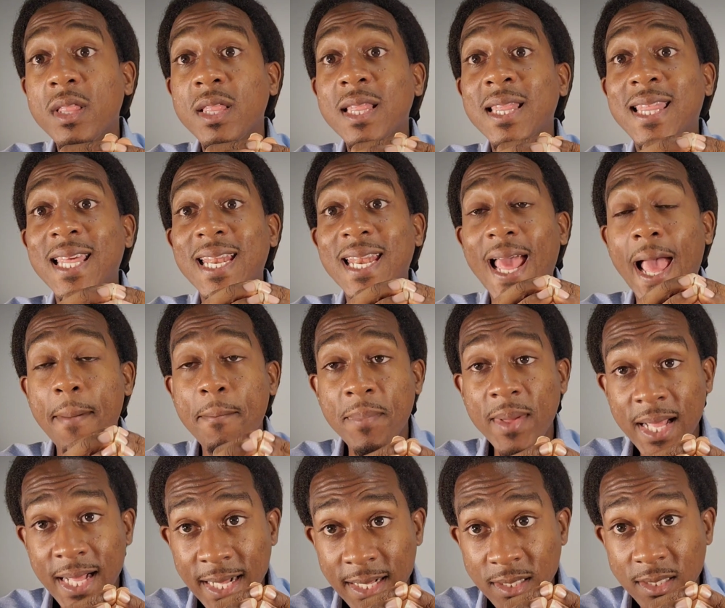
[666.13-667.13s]
then that
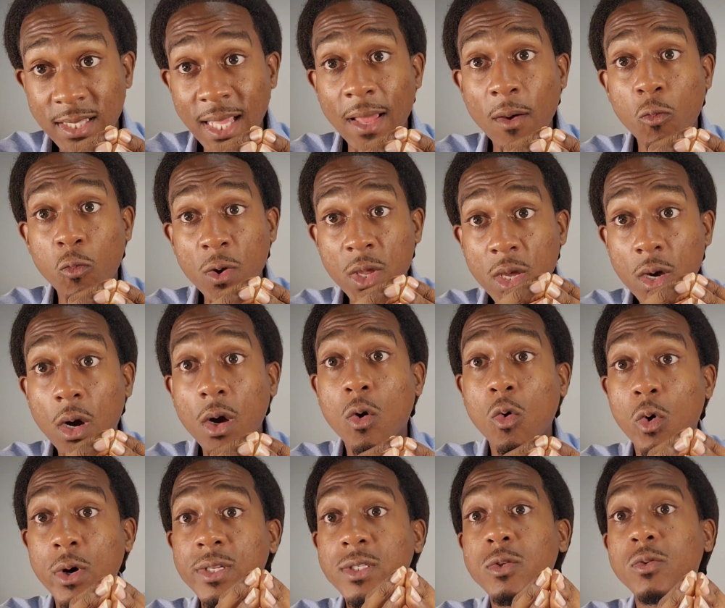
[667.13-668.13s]
means that we are
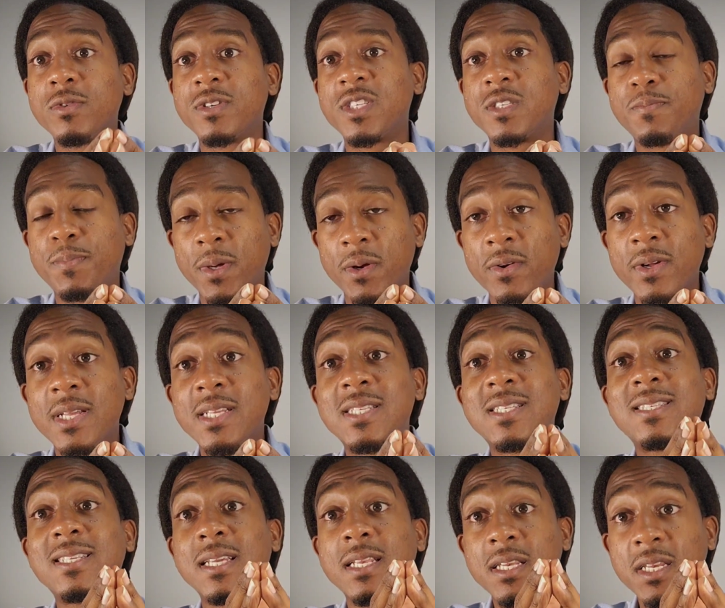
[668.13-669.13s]
going to experience
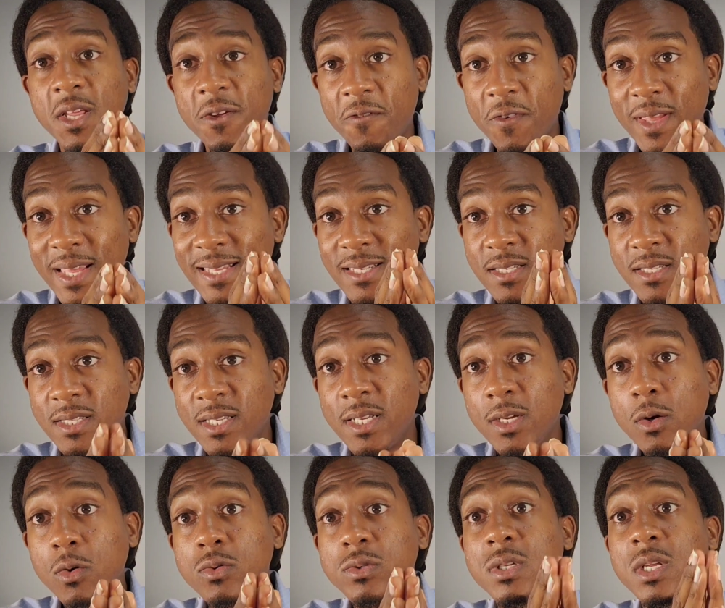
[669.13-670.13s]
significant
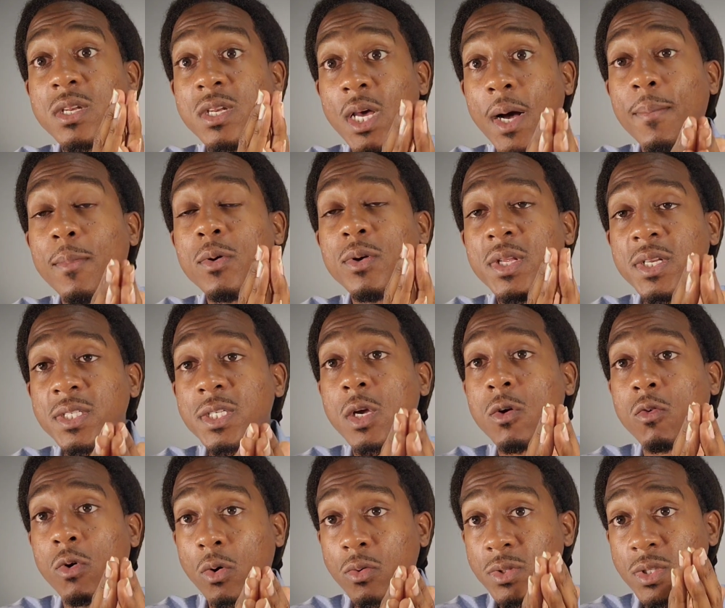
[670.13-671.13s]
single to double digit
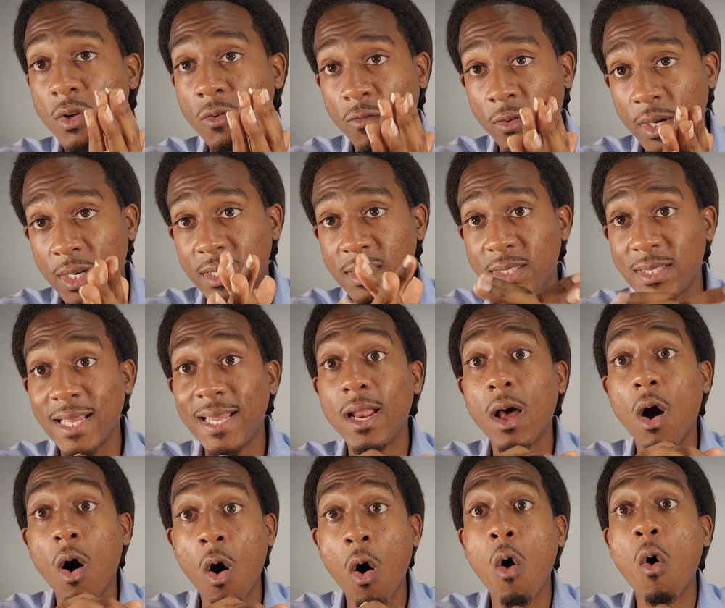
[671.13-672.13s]
growth in real estate
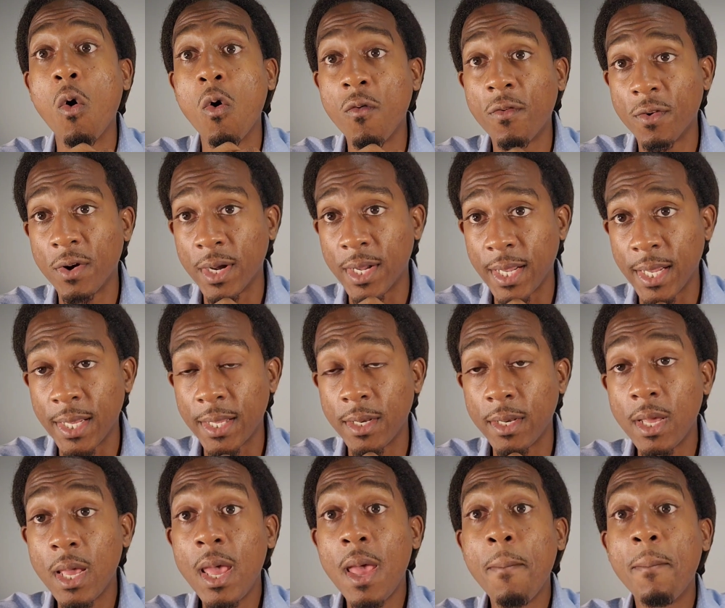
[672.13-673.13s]
all over again,
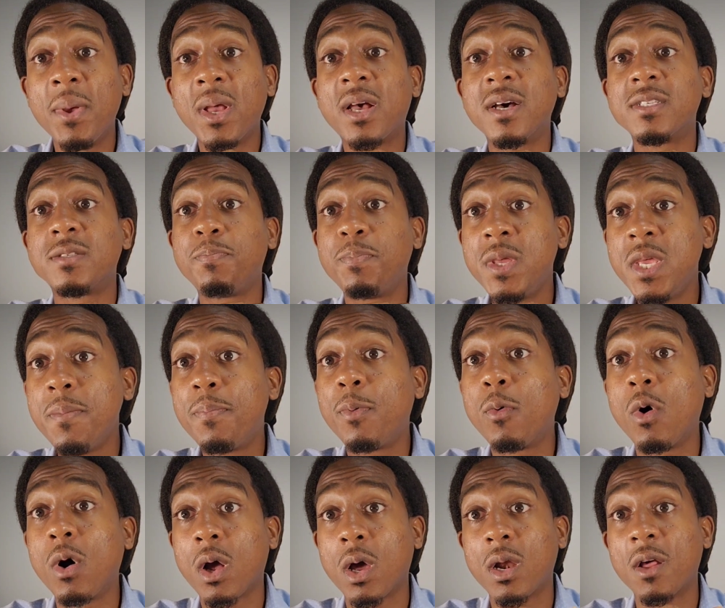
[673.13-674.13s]
because
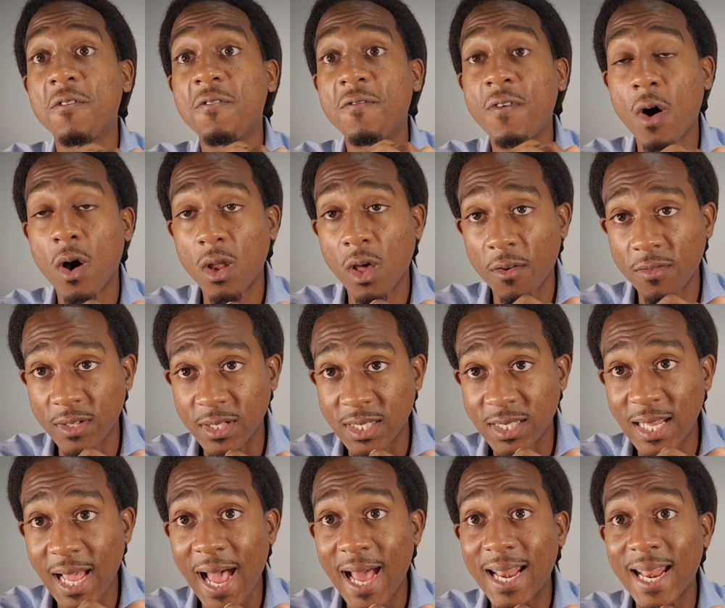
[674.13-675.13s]
people are going to fall off the
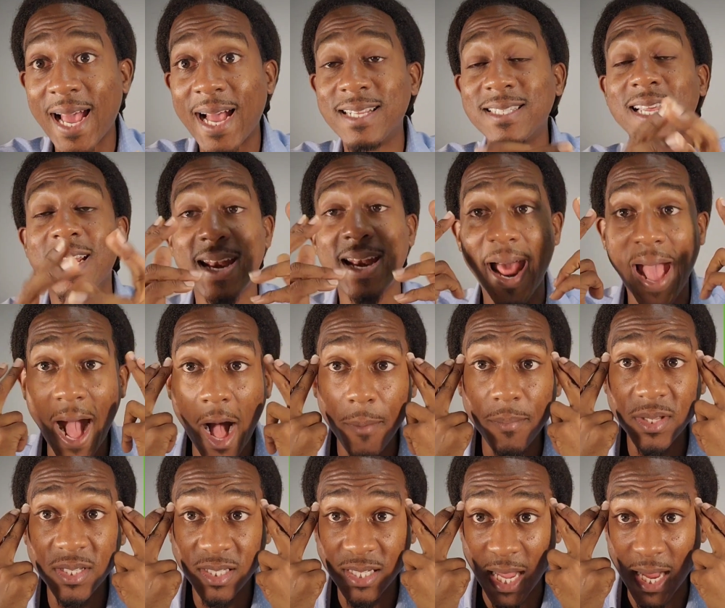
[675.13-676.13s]
sidelines and now
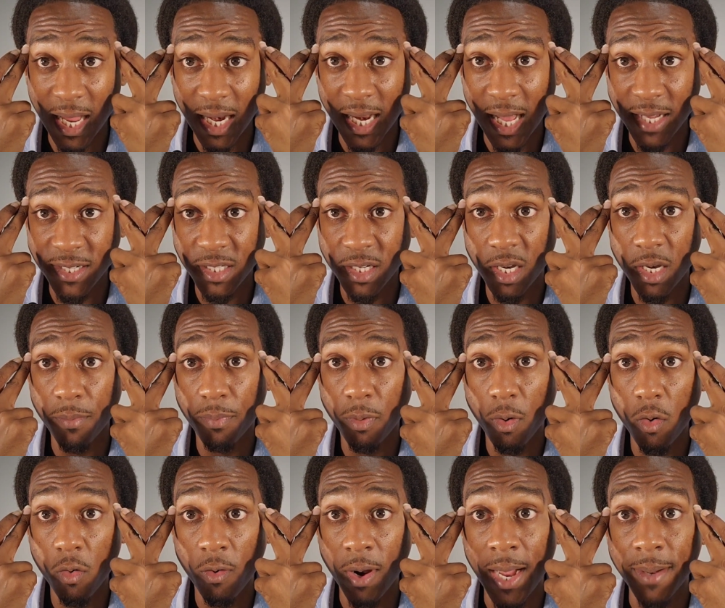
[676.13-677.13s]
be psychologically
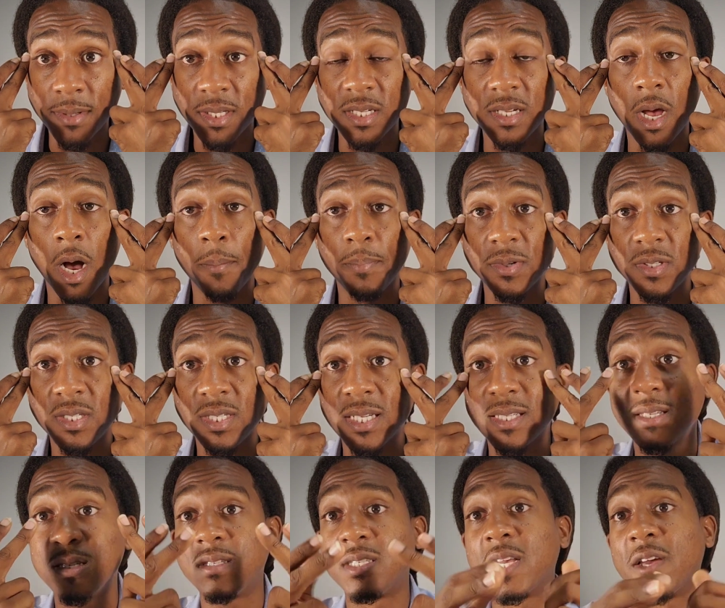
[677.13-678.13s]
programmed to upper
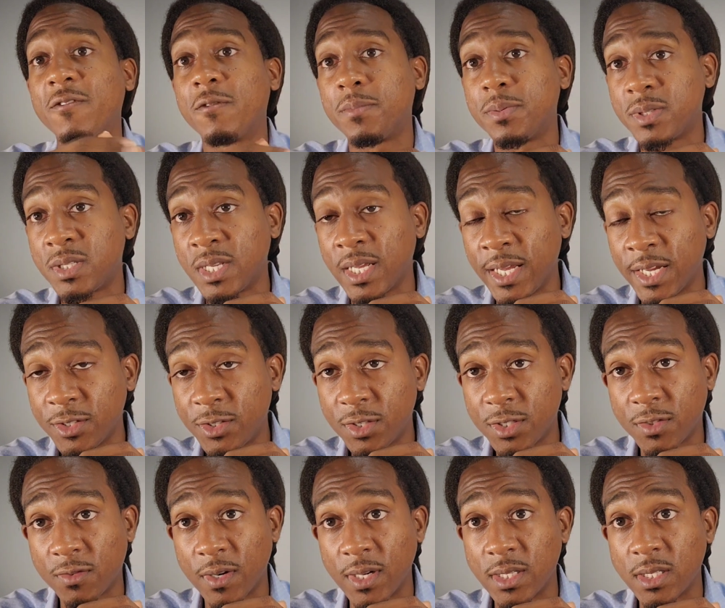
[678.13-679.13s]
6 and 7%
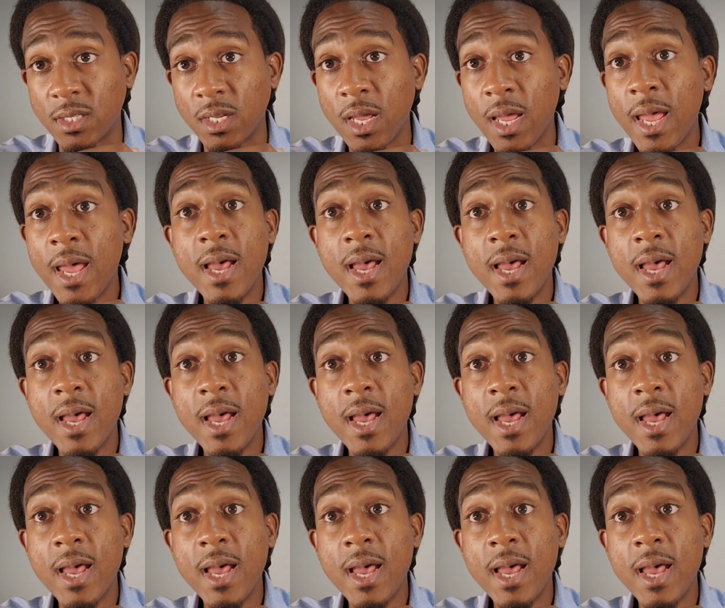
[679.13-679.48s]
interest rates.